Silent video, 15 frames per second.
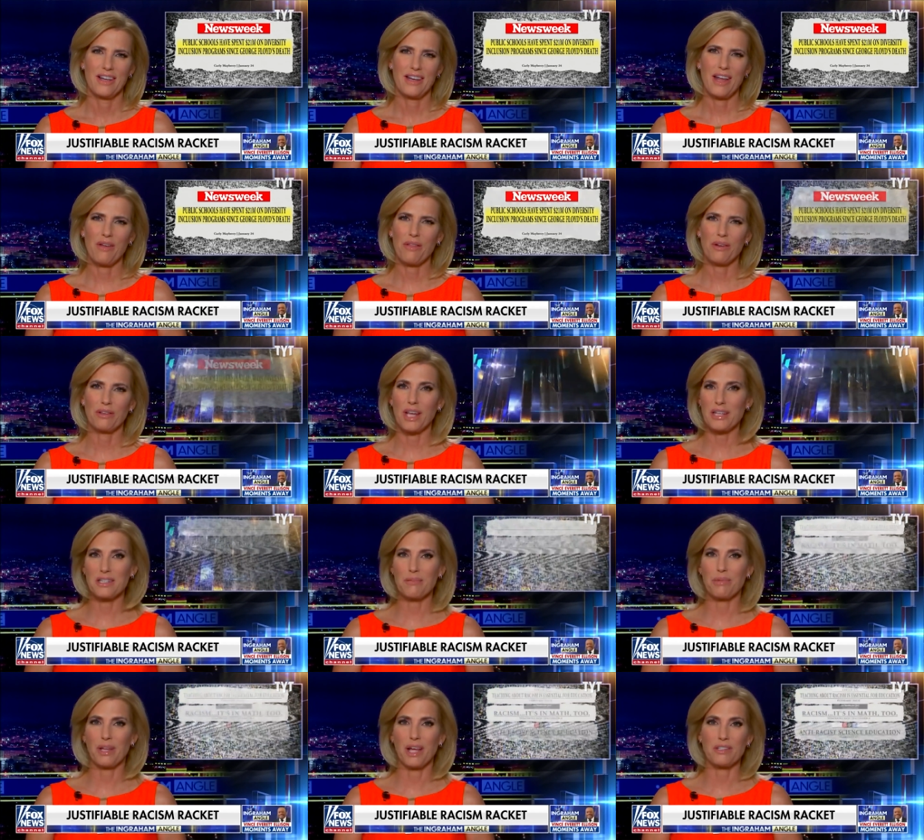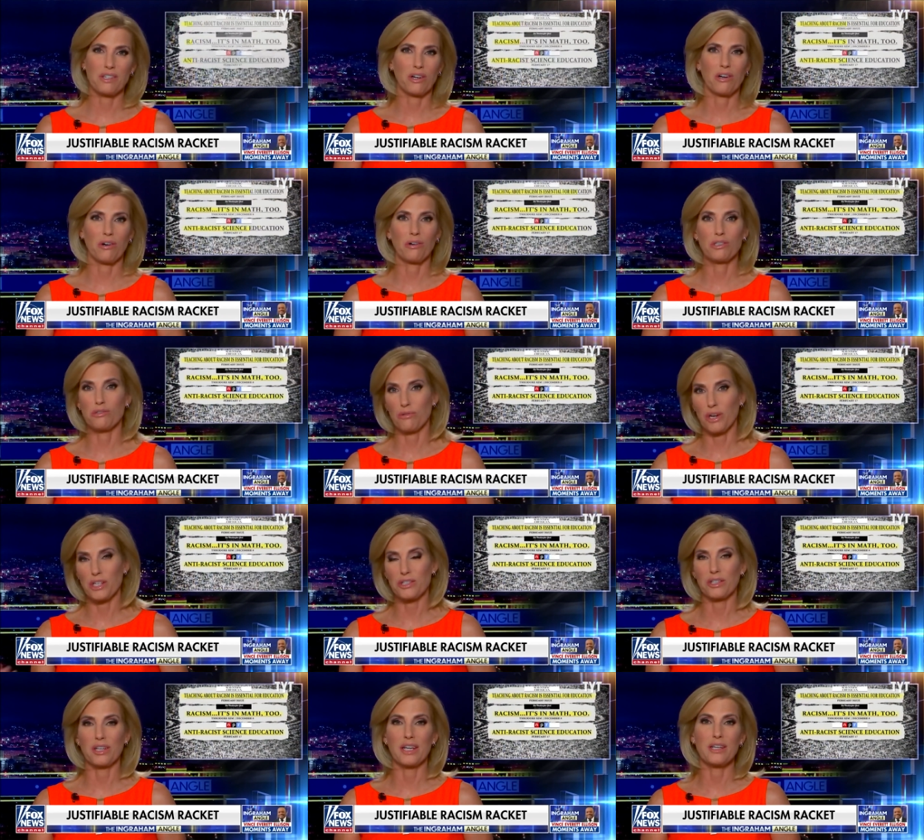Now, their lesson plans encourage
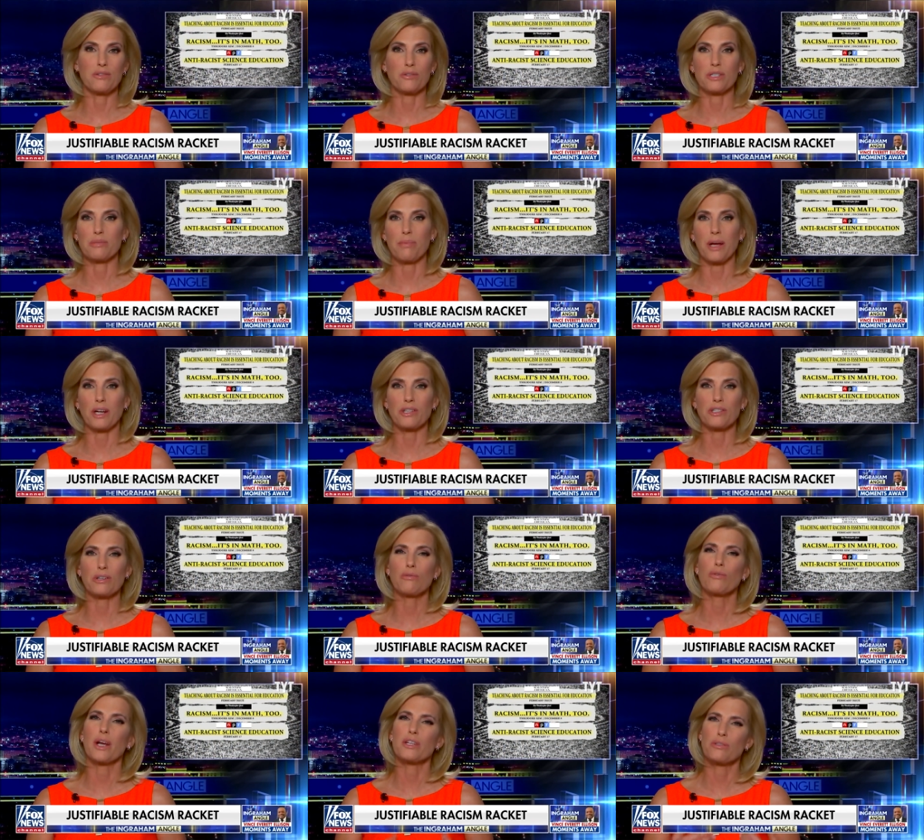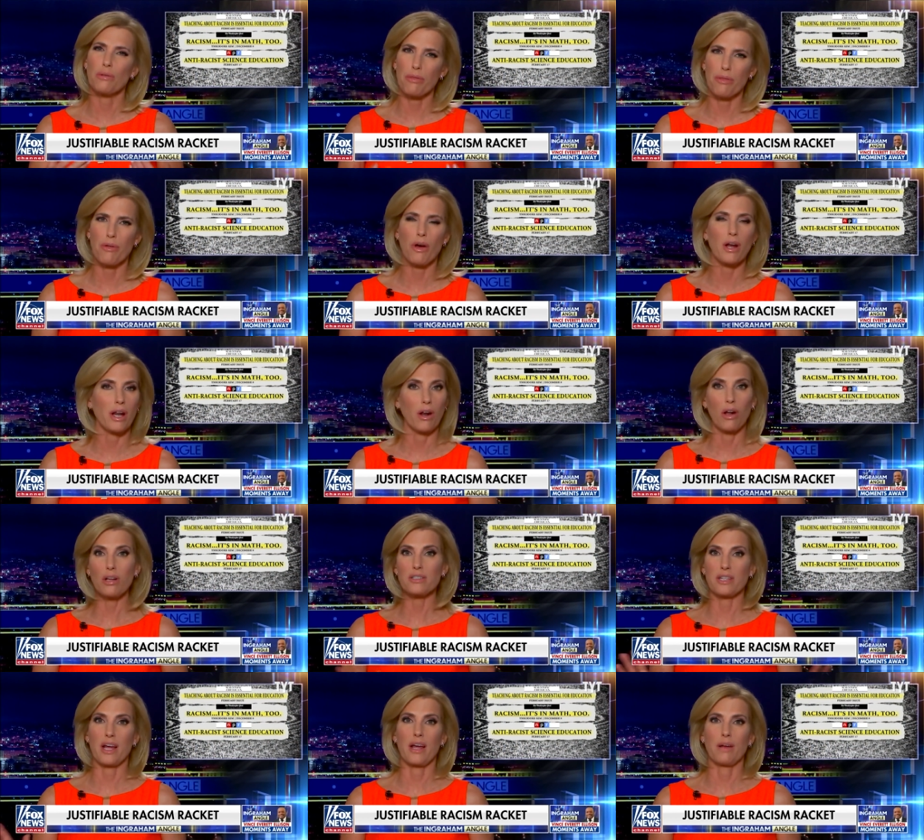racial introspection, racial thought at all
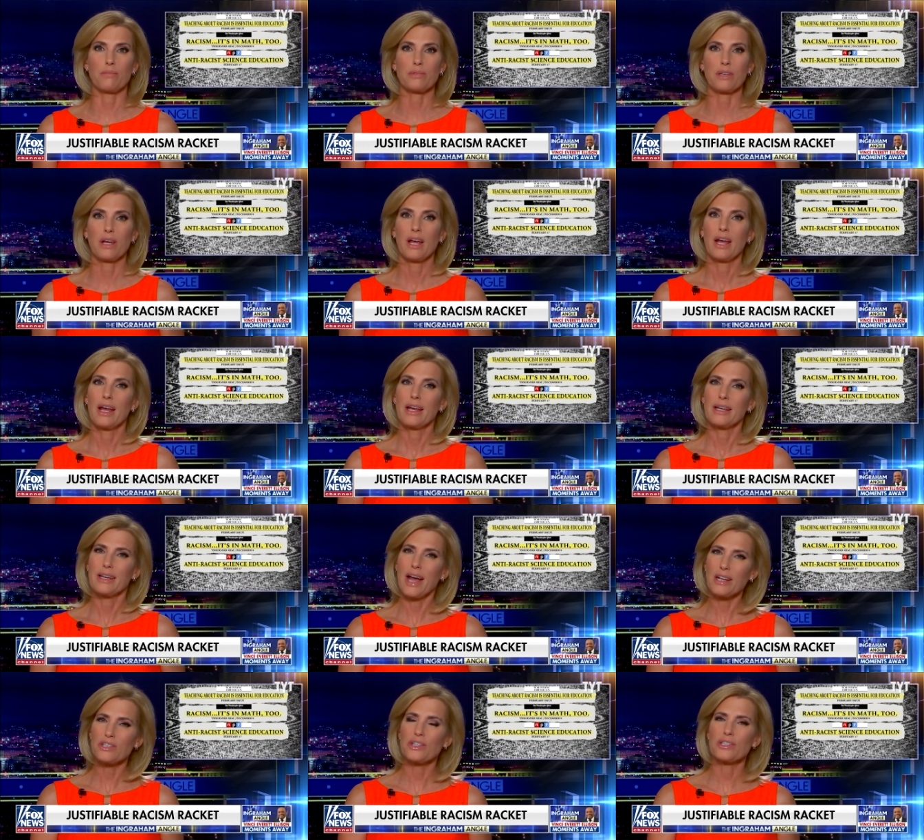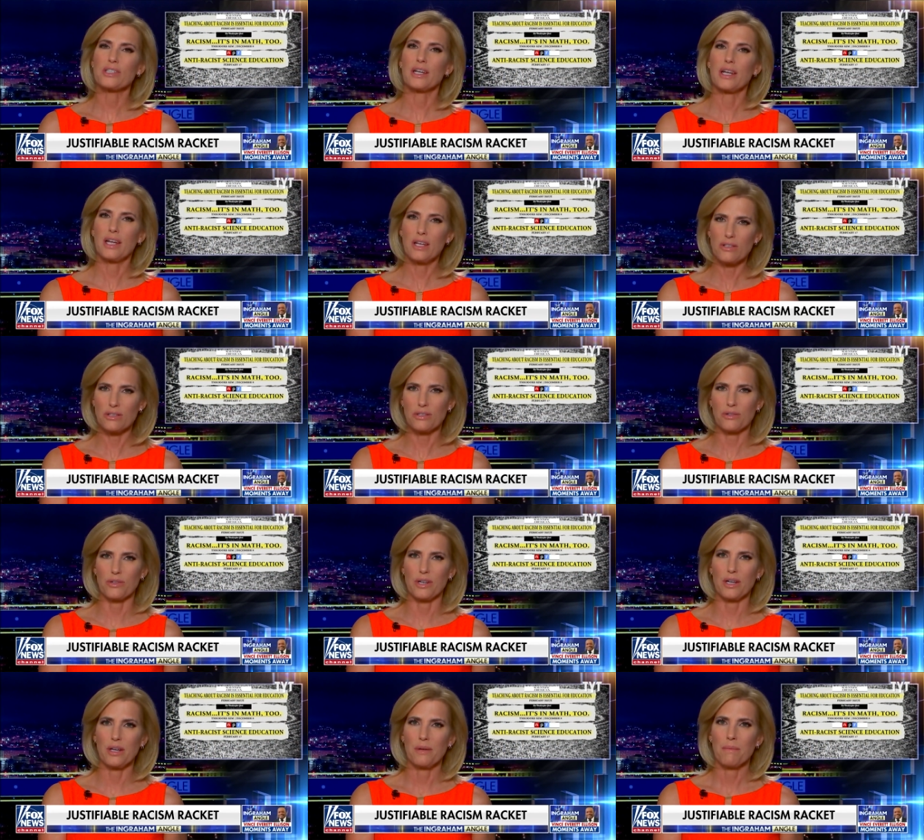times, not just in
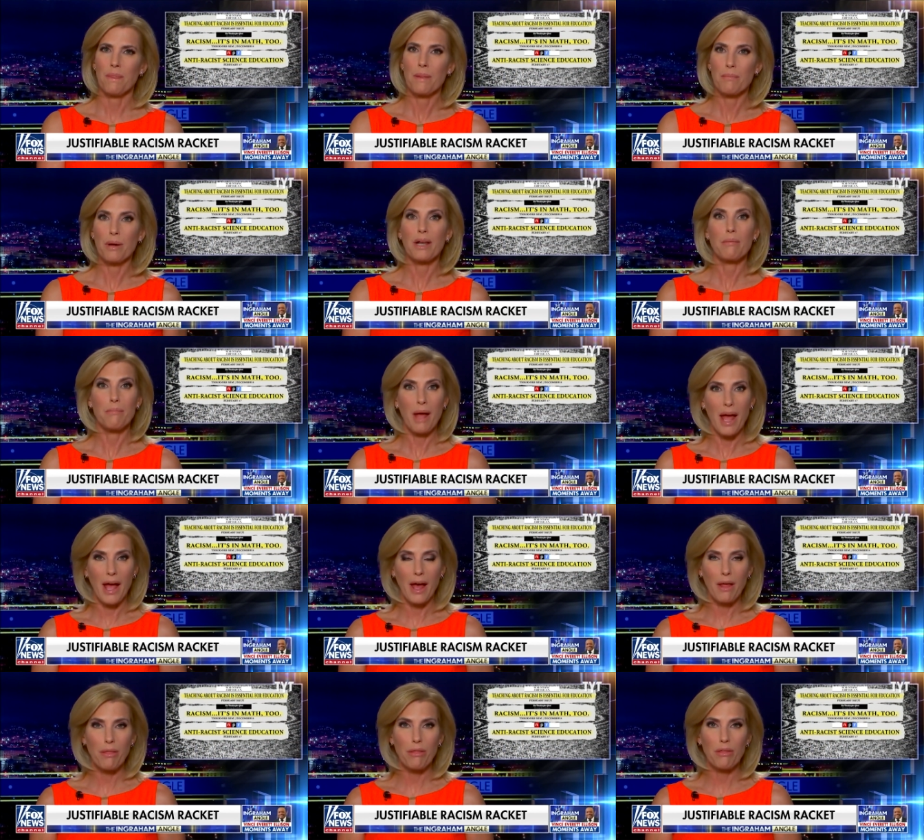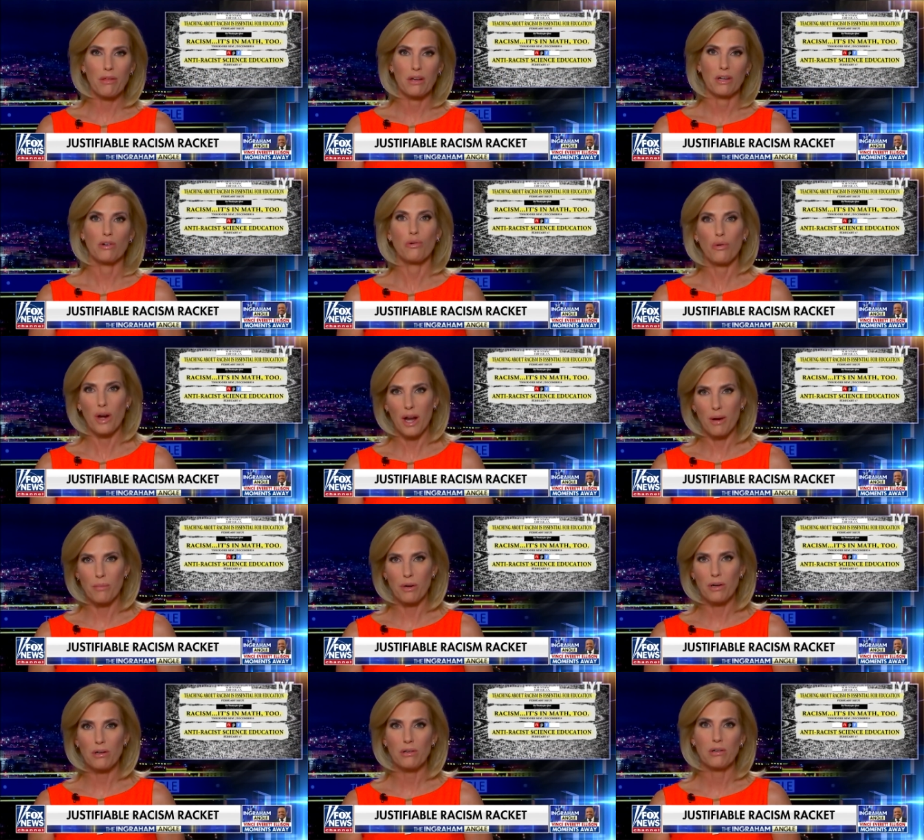history, but in math,
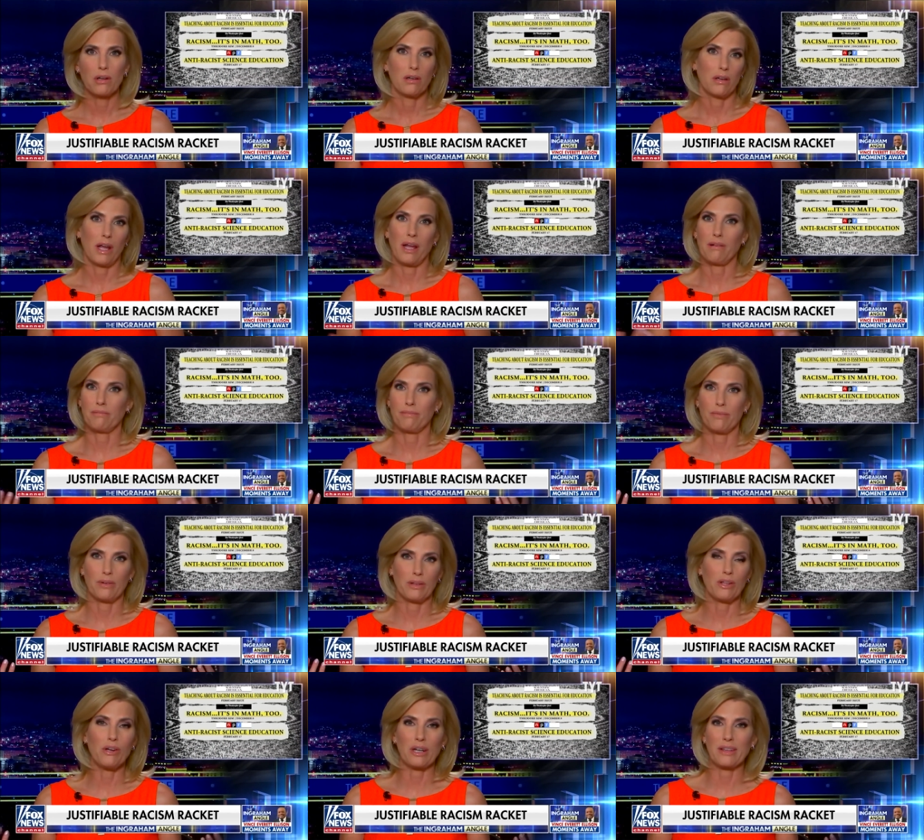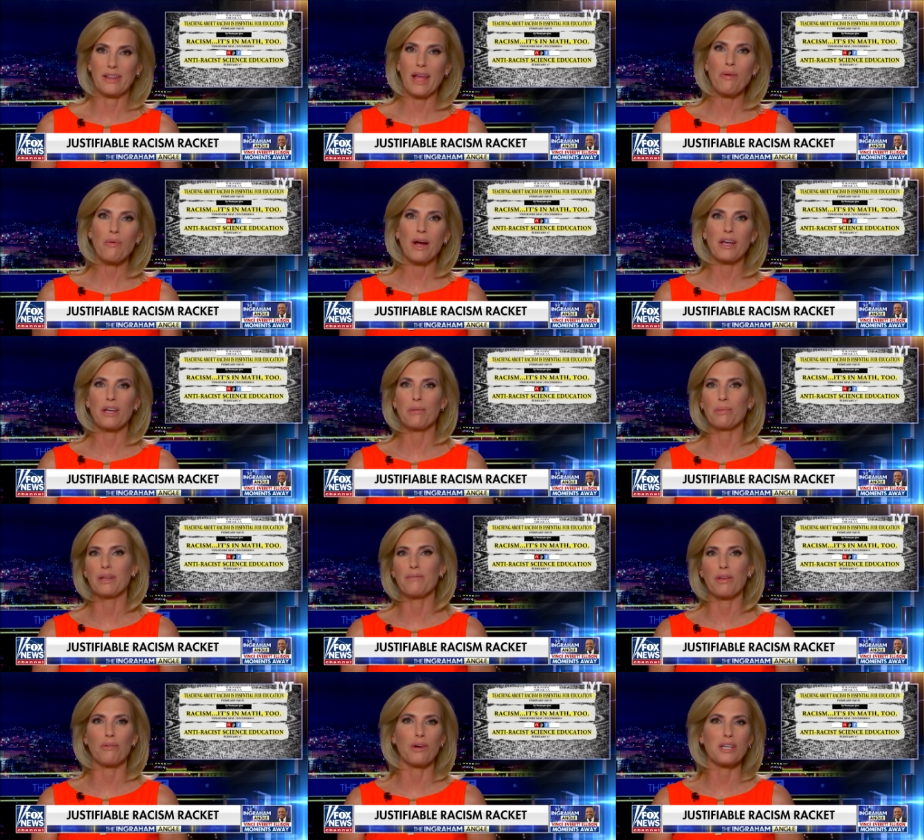grammar, and look, they want you to
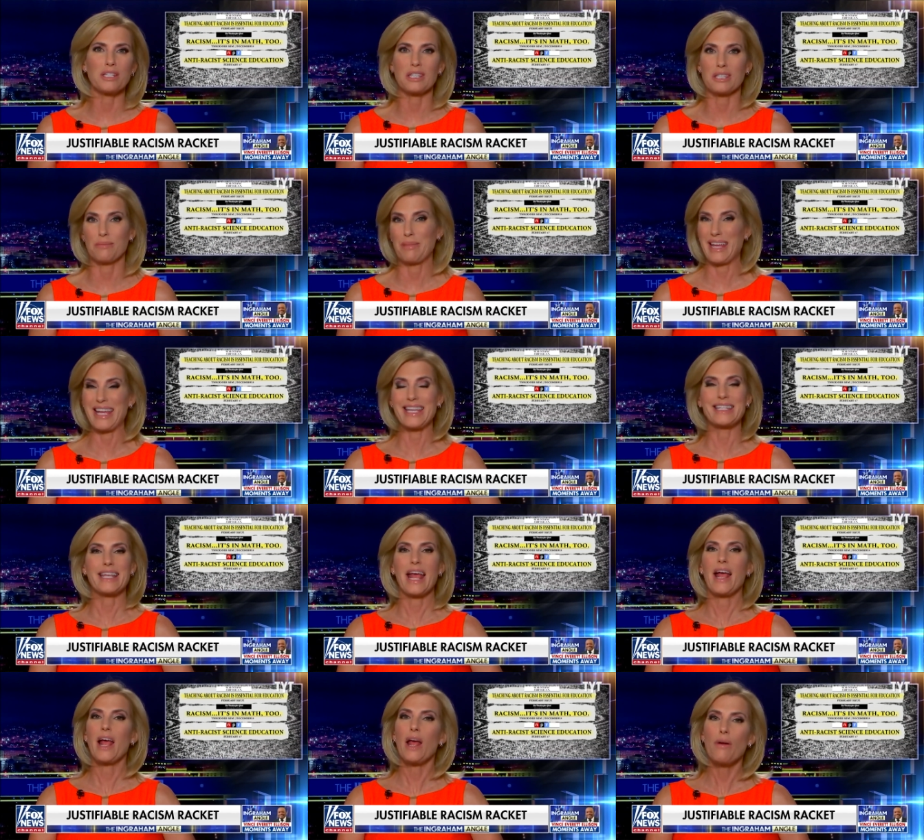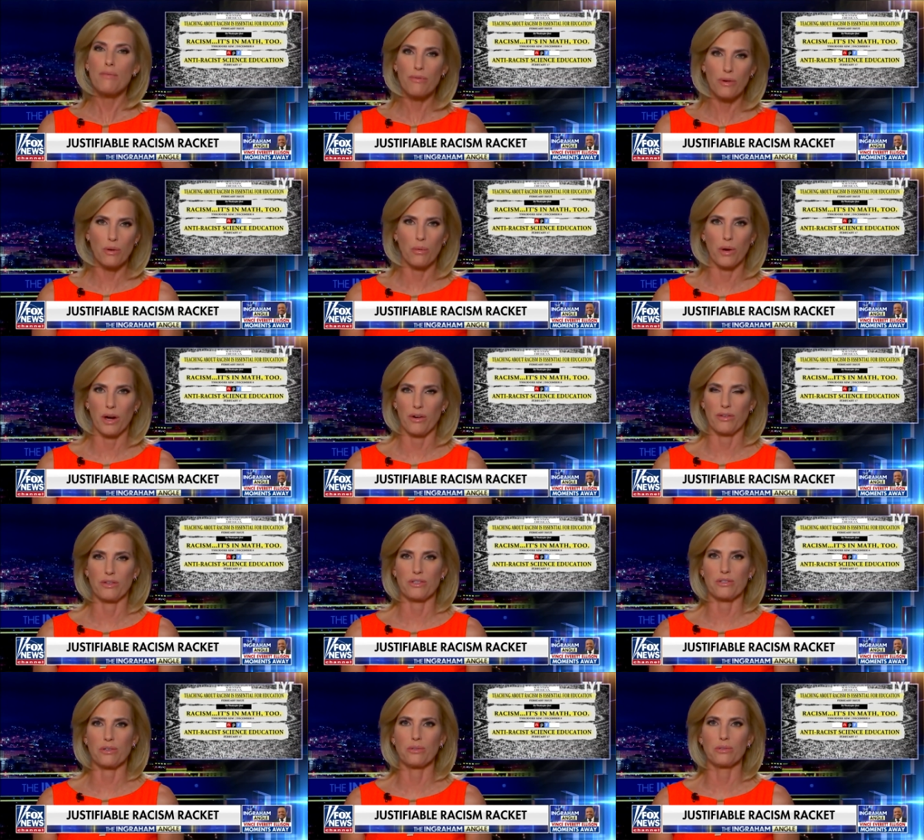believe that racism is everywhere in the
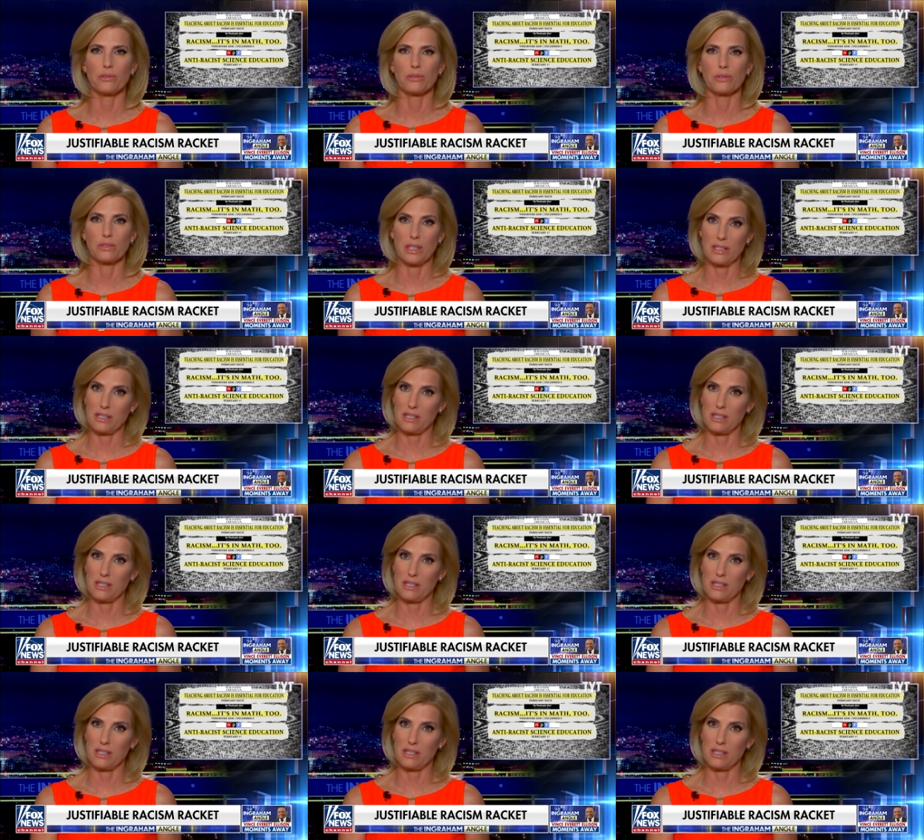schools, in